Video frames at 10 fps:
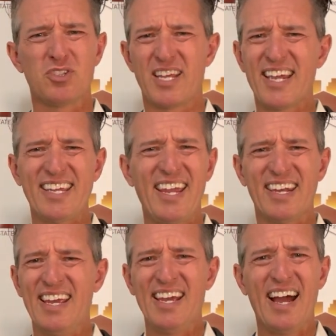you say, I
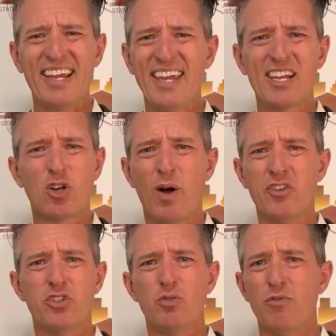can't go out
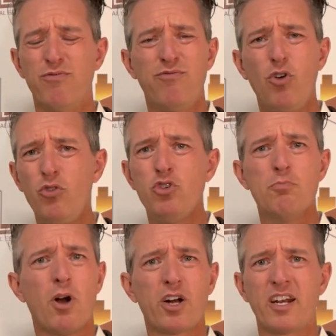and do full new
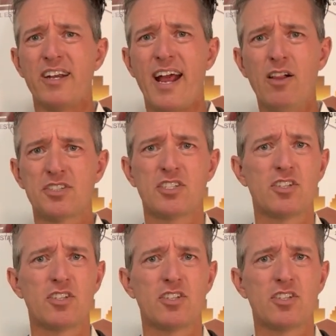market analysis